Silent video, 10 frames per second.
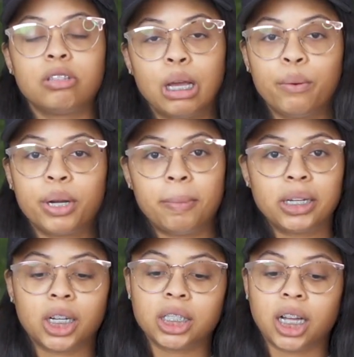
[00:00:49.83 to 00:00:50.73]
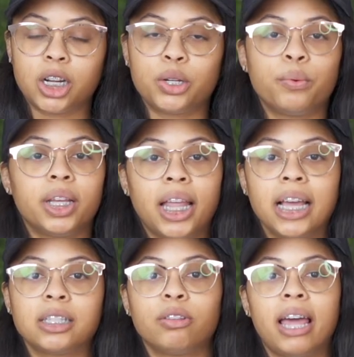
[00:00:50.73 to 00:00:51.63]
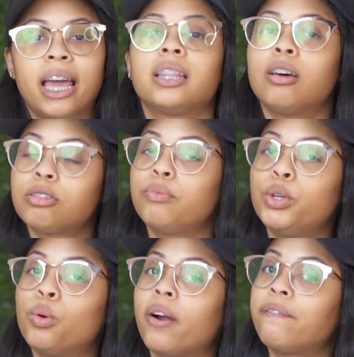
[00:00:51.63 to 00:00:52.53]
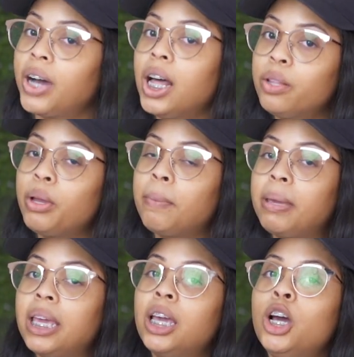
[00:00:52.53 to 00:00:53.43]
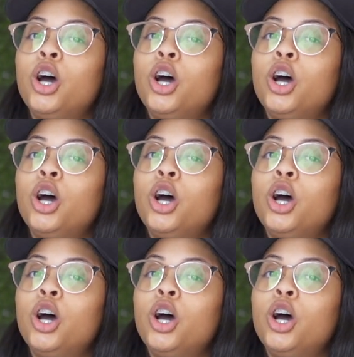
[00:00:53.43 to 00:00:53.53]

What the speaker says: so I want to make sure I start doing that so that those of you who are following me